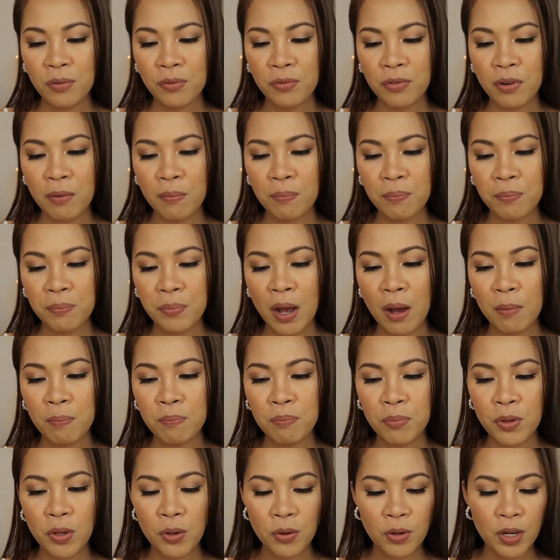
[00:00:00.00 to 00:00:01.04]
from Pop
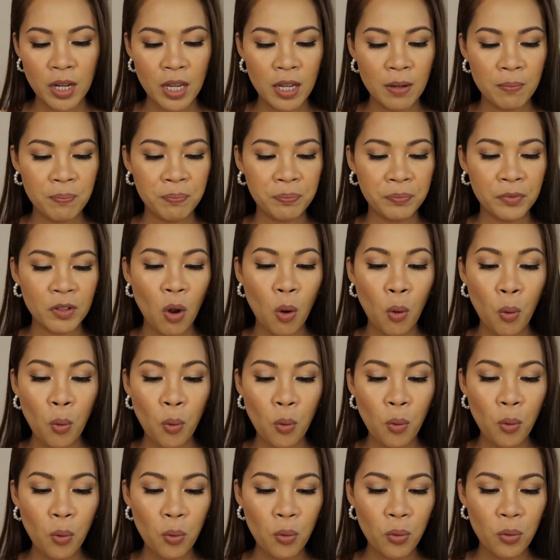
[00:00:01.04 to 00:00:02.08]
Beauty.
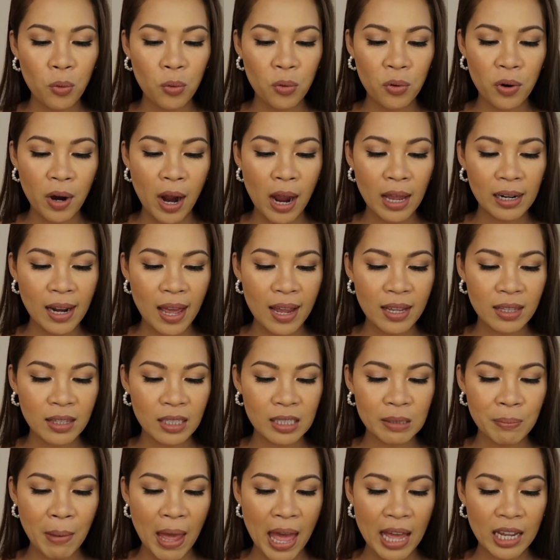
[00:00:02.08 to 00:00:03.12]
Oh, I like
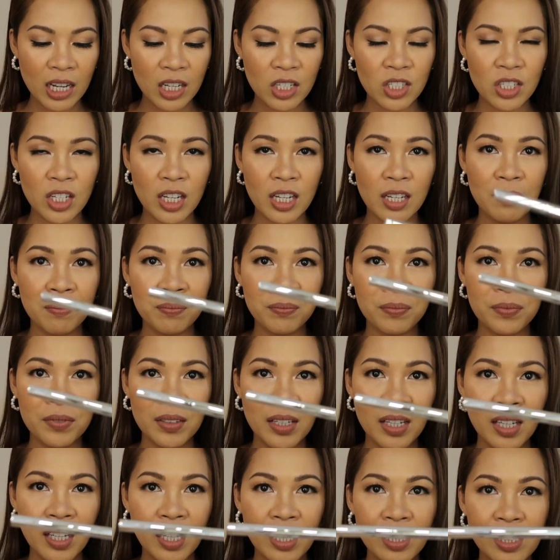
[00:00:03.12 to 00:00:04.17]
this packaging.
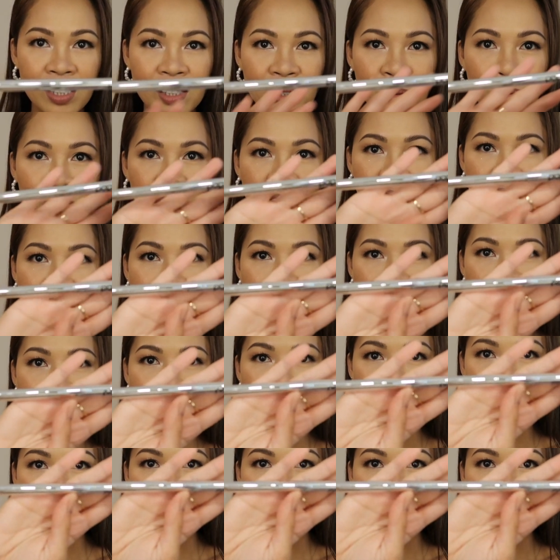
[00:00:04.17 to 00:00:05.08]
It's so sleek.